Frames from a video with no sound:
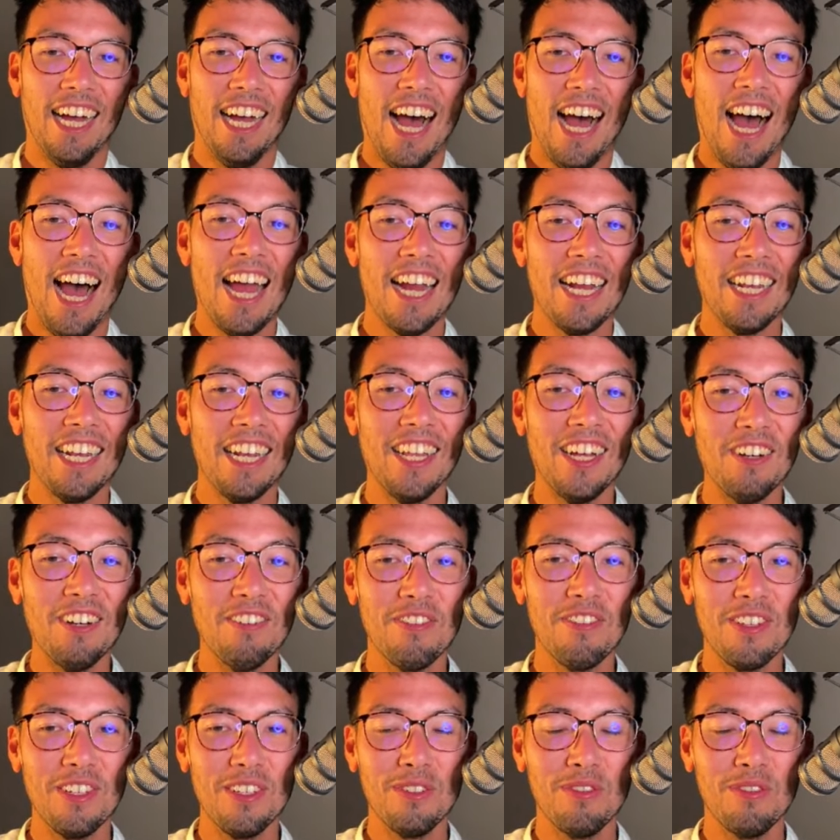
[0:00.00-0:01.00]
I love
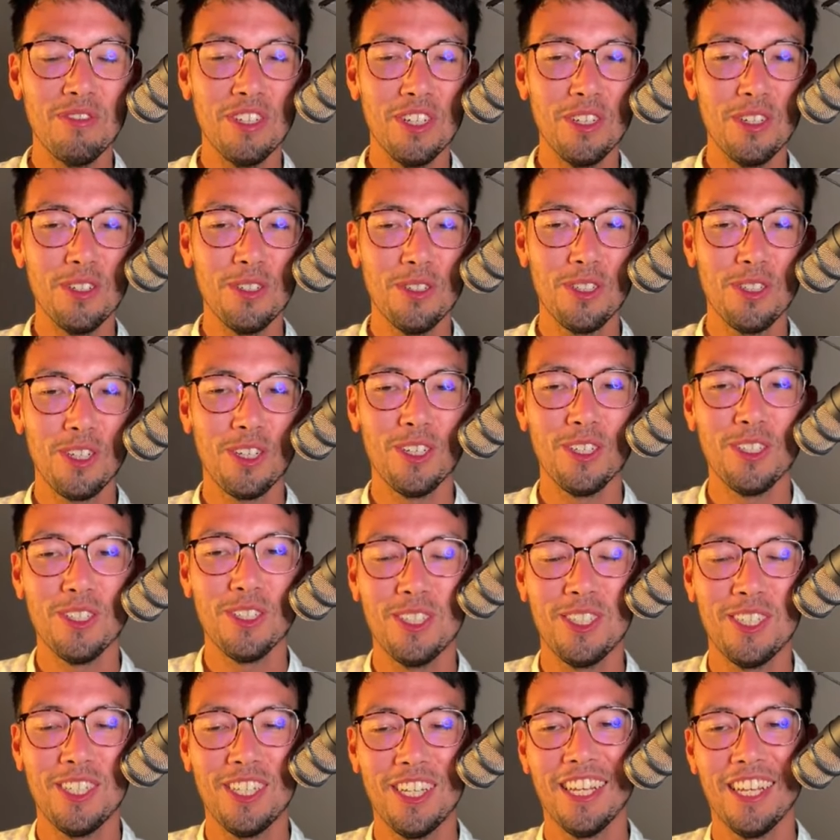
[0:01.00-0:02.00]
these videos
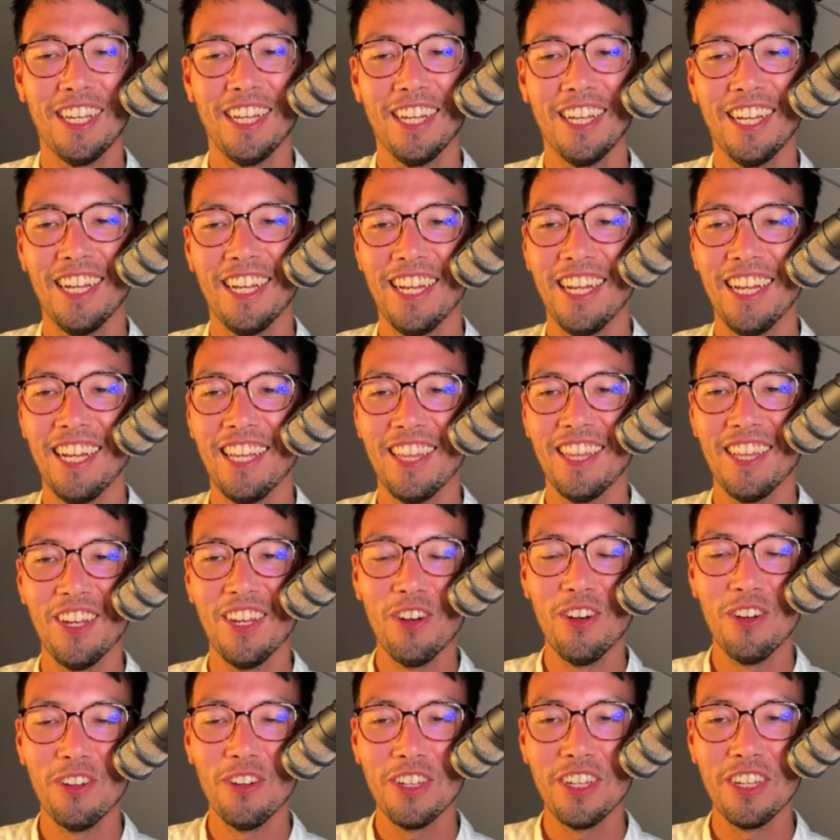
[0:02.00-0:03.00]
because they're
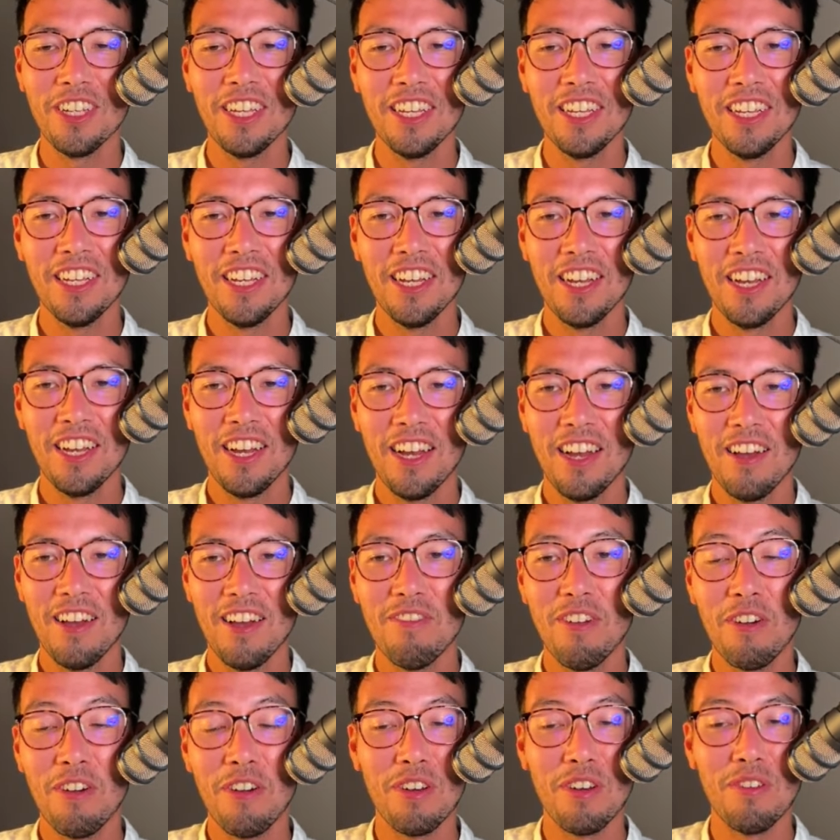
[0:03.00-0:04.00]
not only
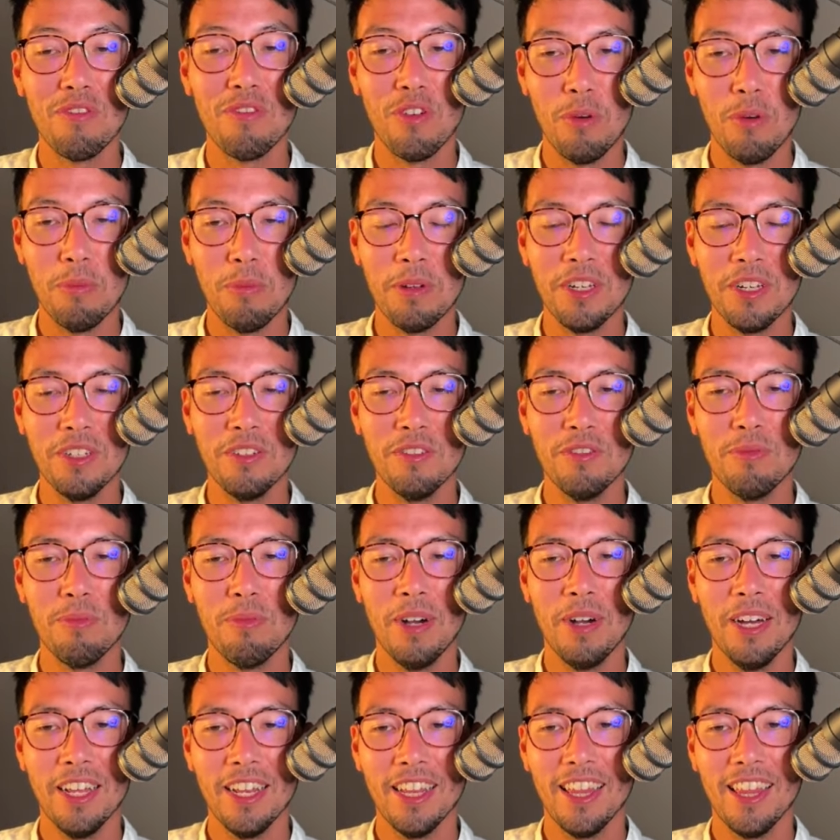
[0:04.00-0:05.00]
very informative,
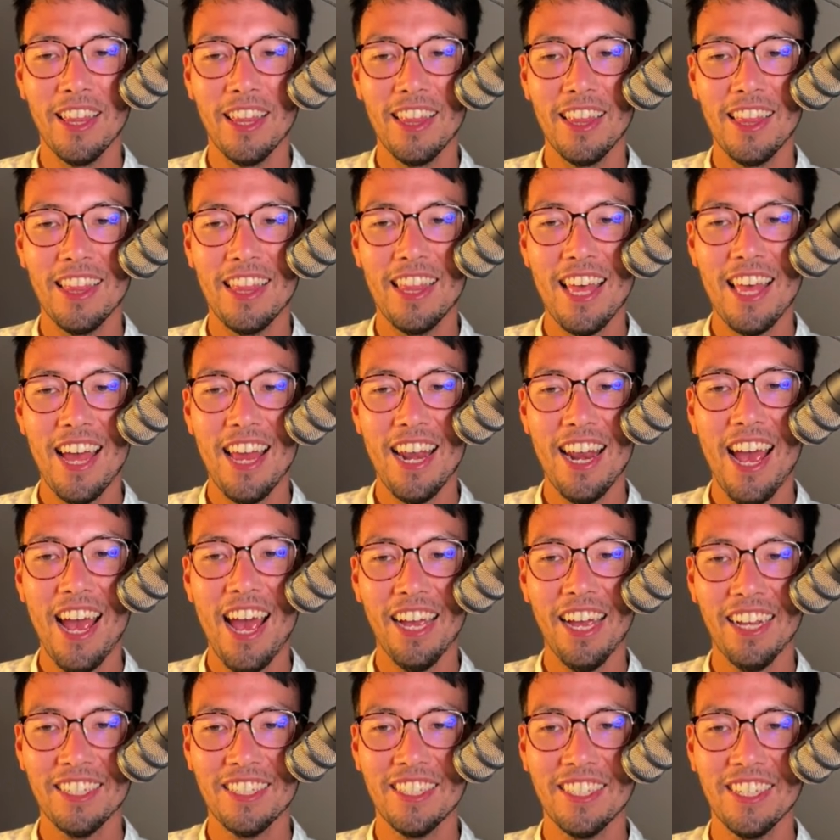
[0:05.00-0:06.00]
but that
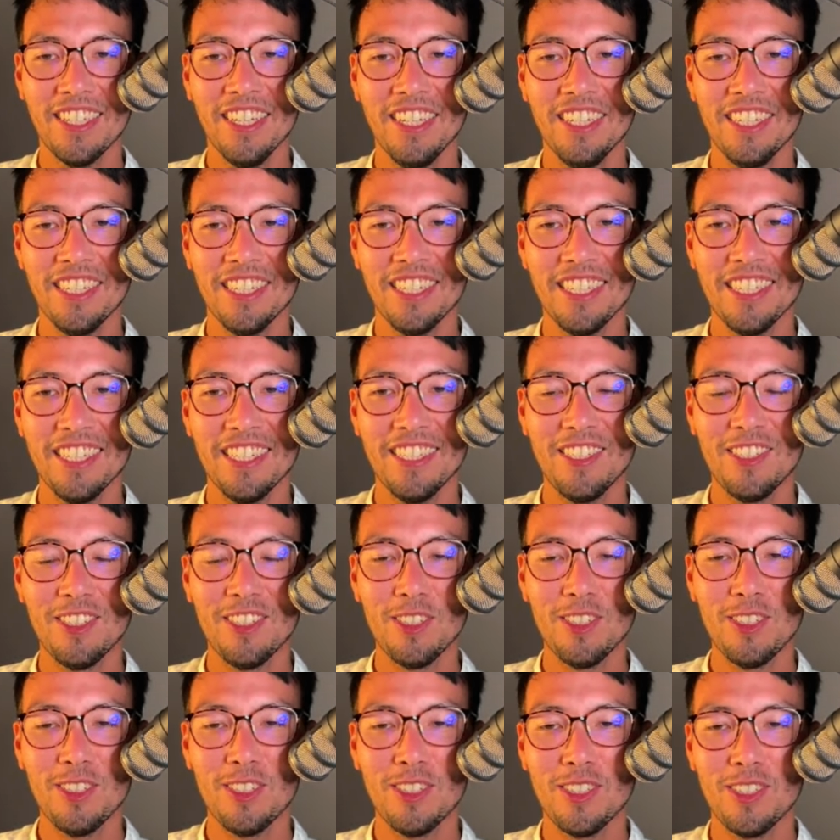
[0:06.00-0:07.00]
accent
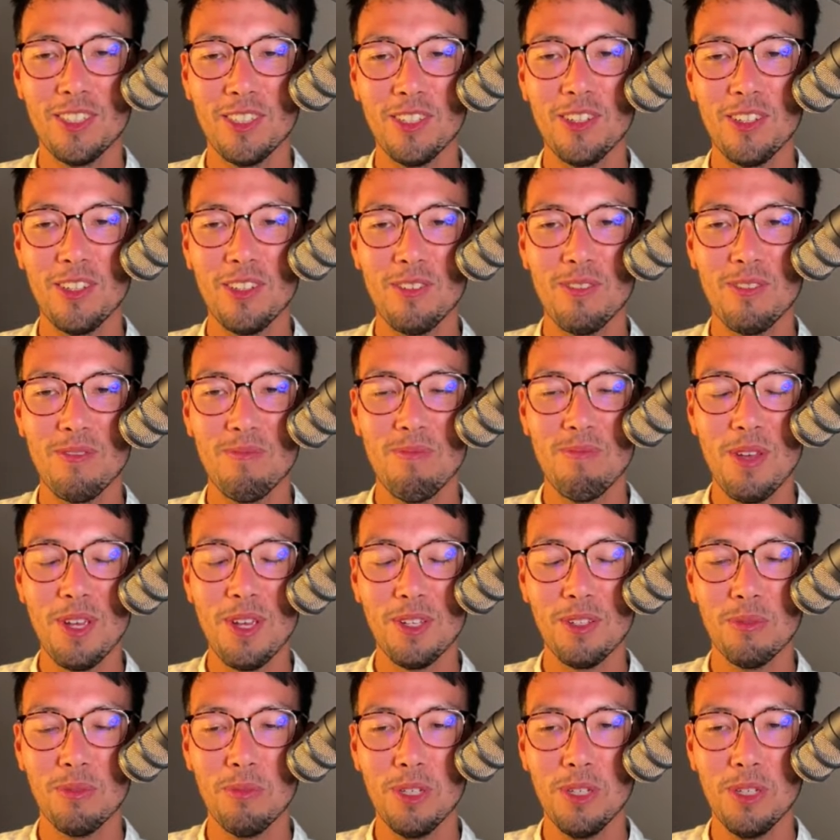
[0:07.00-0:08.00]
just
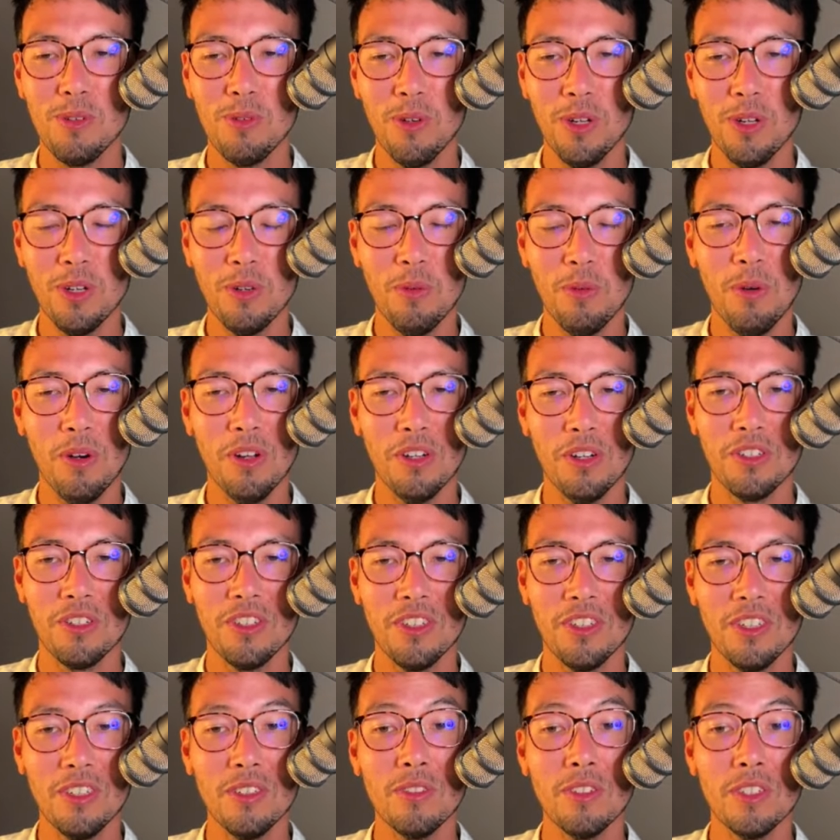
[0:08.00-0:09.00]
makes me want to watch
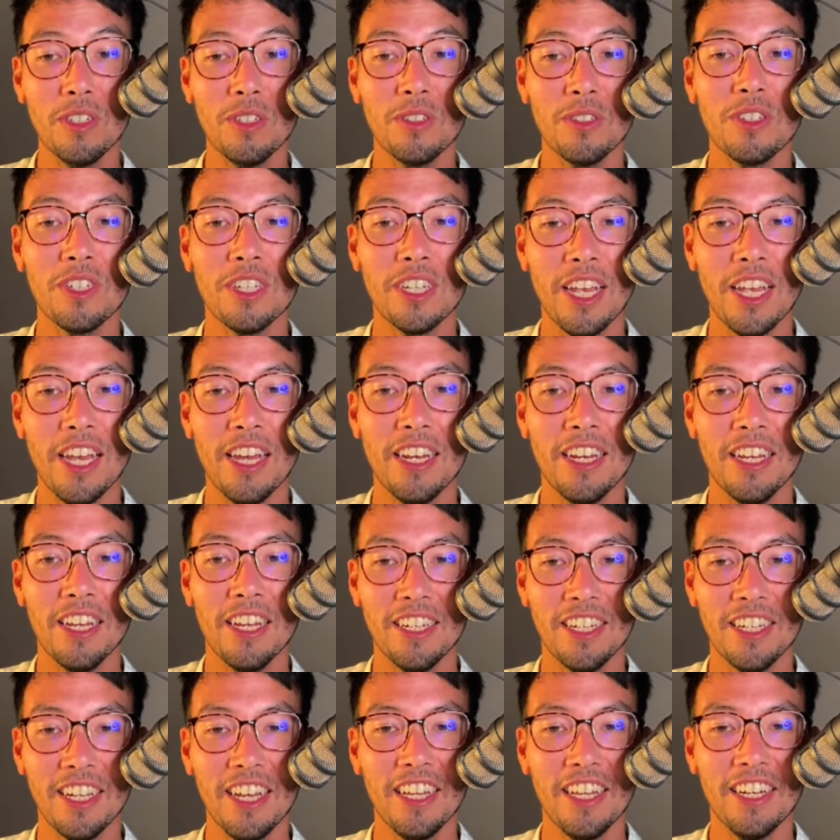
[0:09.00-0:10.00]
these videos again and
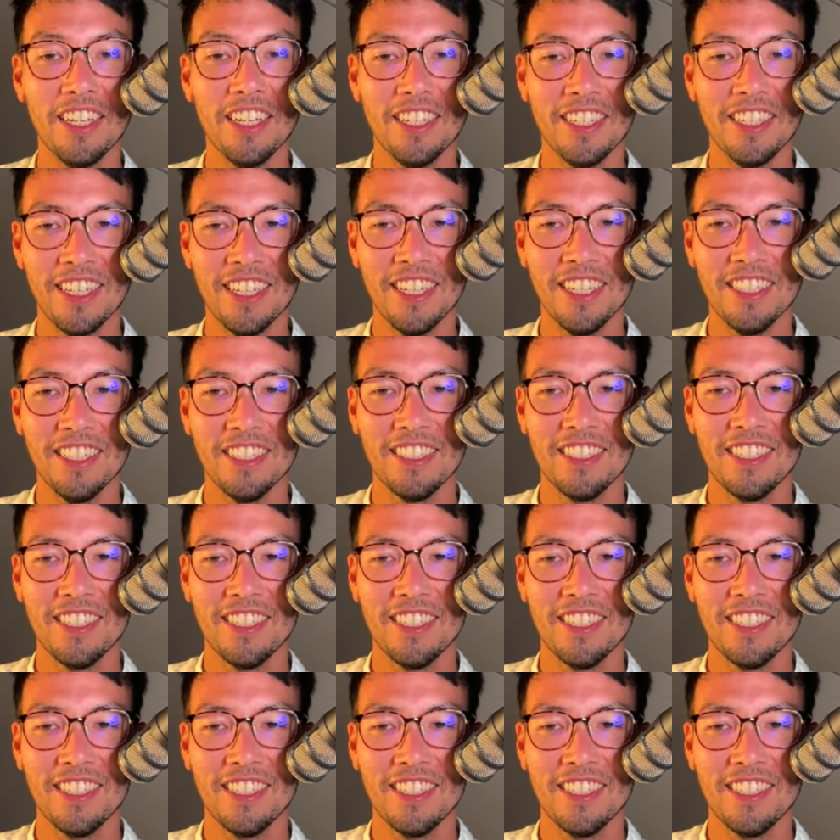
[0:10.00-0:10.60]
again and again.